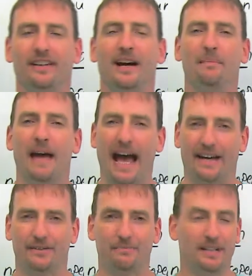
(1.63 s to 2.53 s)
I'm
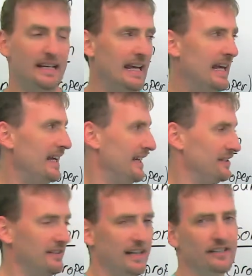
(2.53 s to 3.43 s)
Adam. In
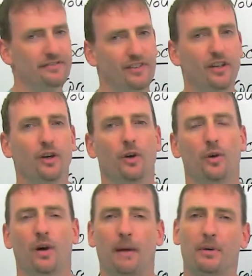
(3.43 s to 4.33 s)
today's
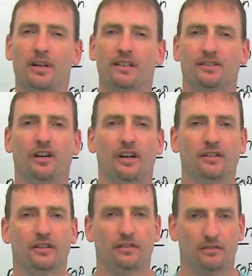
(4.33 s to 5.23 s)
video, I'm going to start
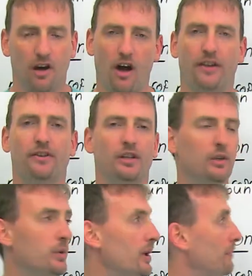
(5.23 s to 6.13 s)
talking to
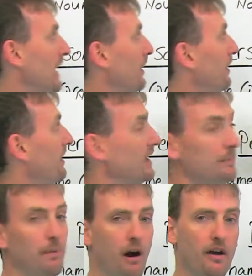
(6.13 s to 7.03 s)
you about the
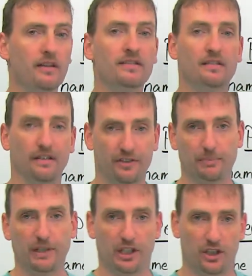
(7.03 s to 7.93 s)
parts of
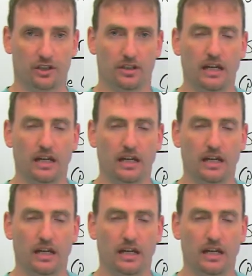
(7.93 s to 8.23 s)
speech.